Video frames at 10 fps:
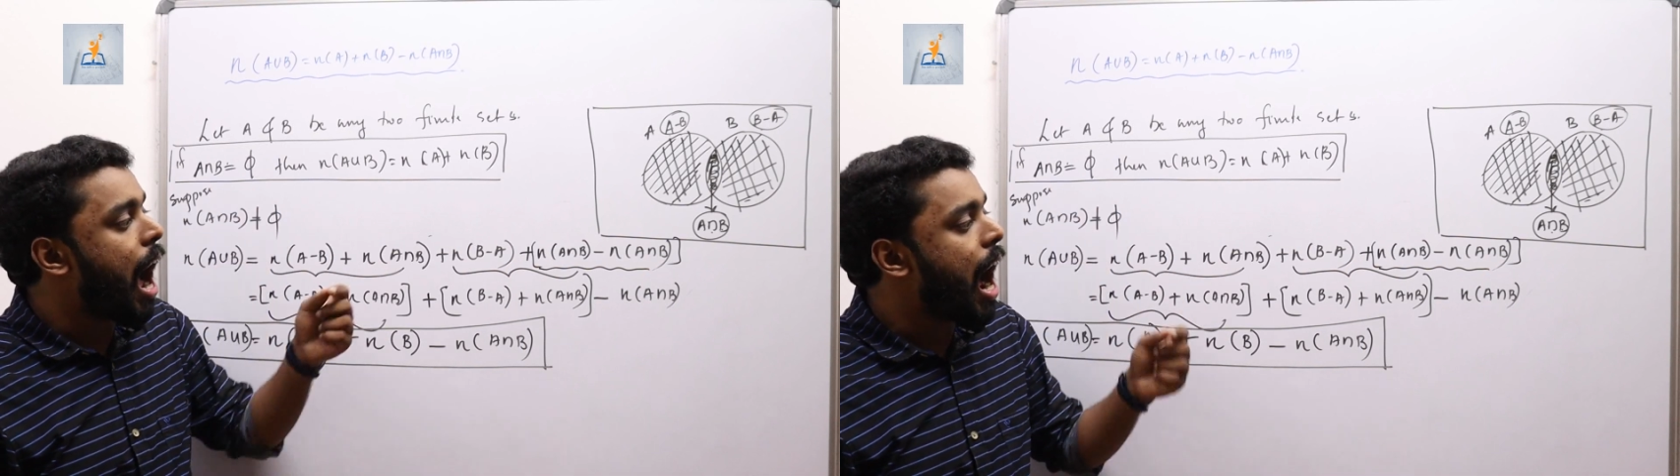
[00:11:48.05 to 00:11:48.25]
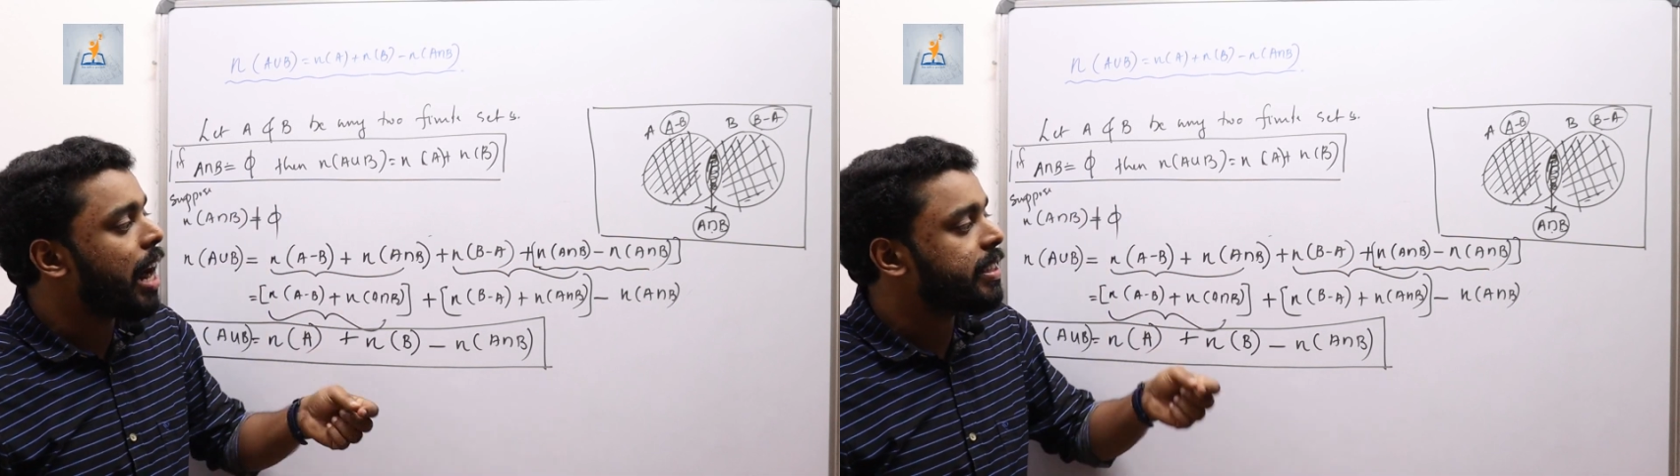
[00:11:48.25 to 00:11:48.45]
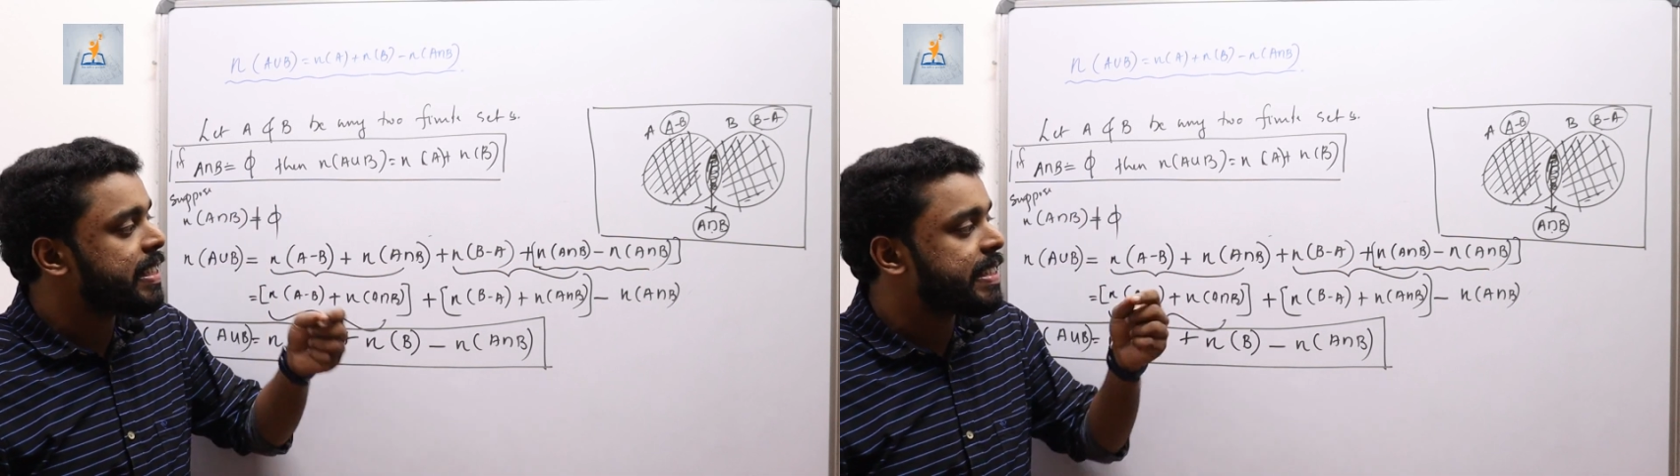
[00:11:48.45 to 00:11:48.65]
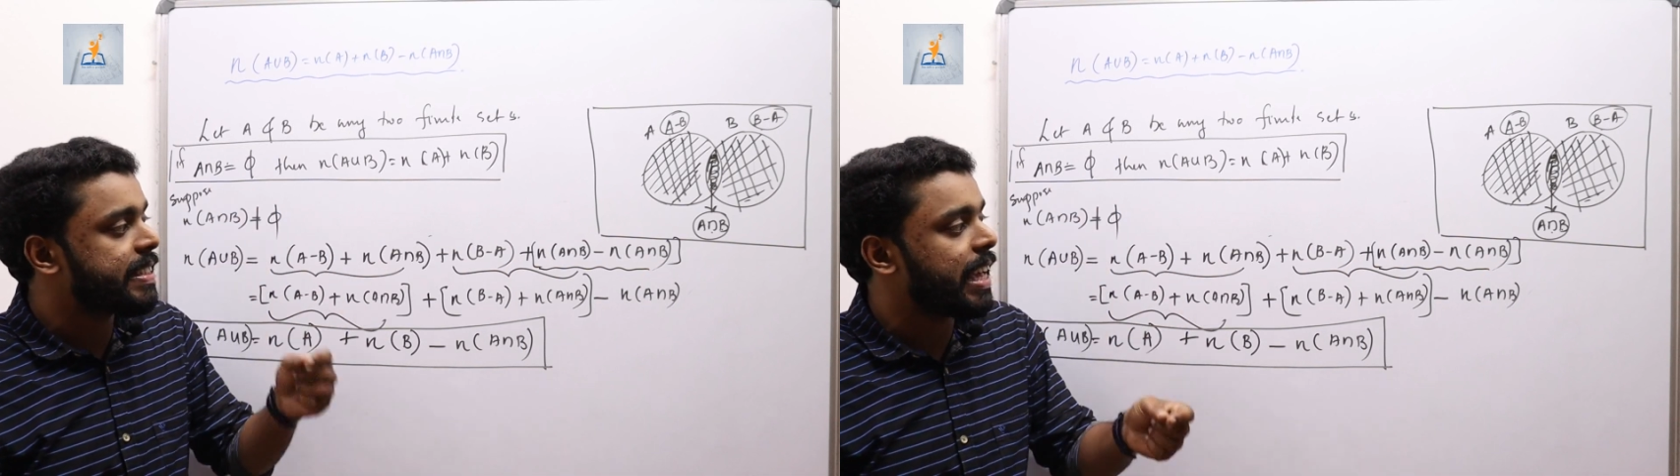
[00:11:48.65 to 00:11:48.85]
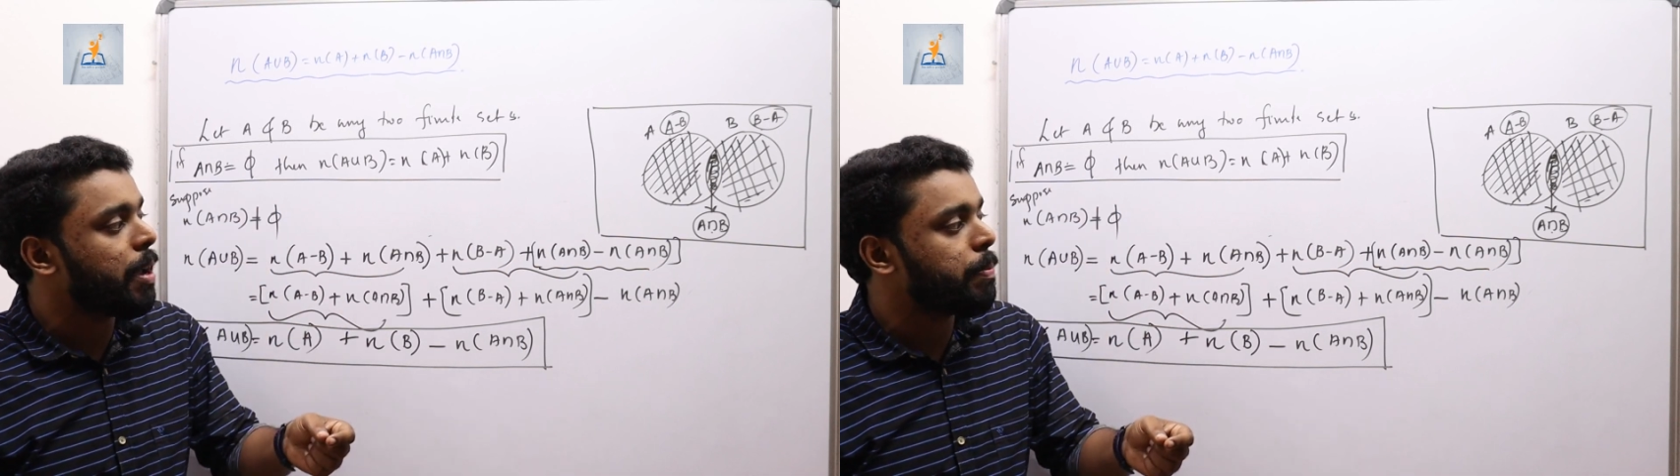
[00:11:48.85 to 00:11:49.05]
add the
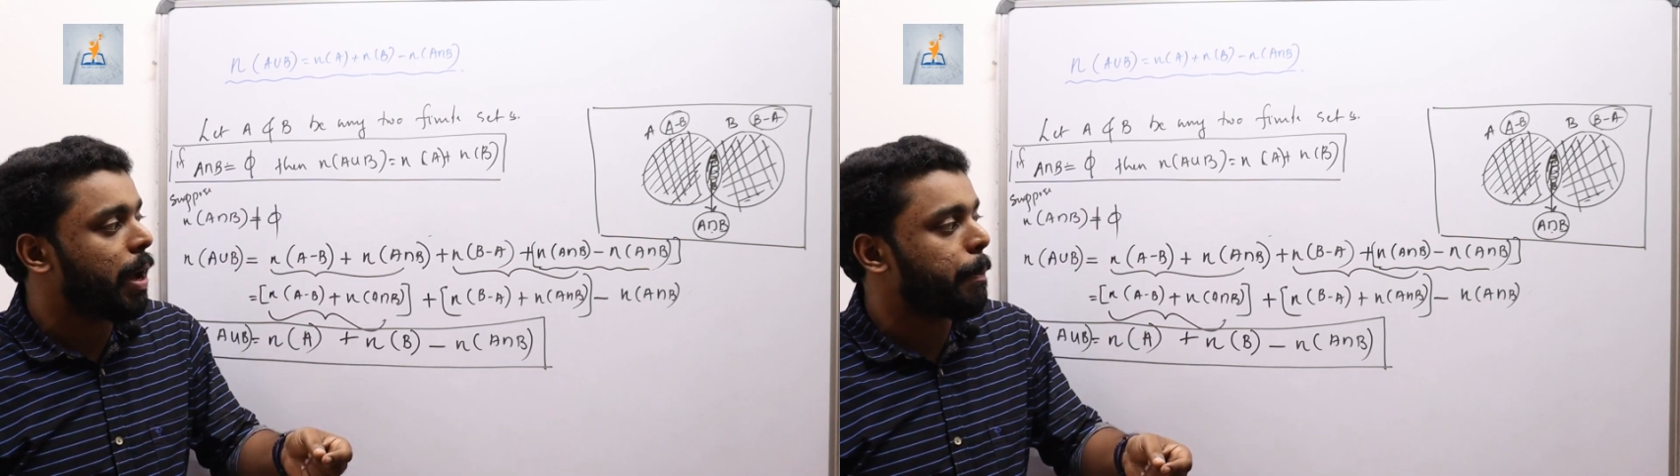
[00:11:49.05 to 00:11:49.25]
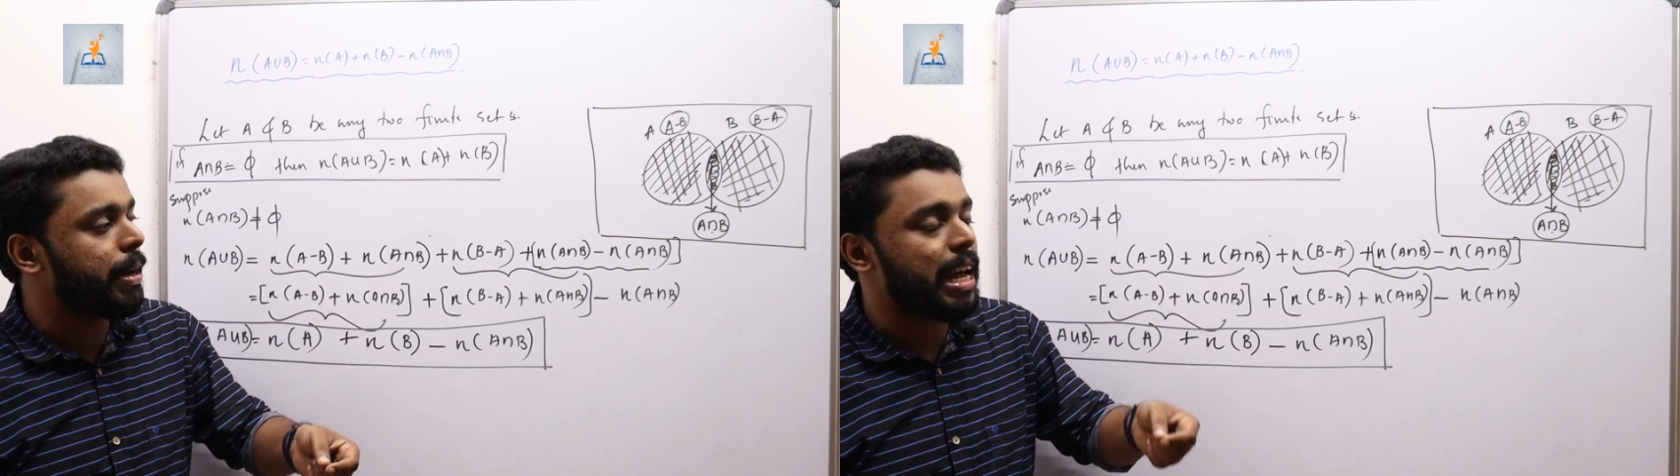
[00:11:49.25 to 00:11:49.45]
same number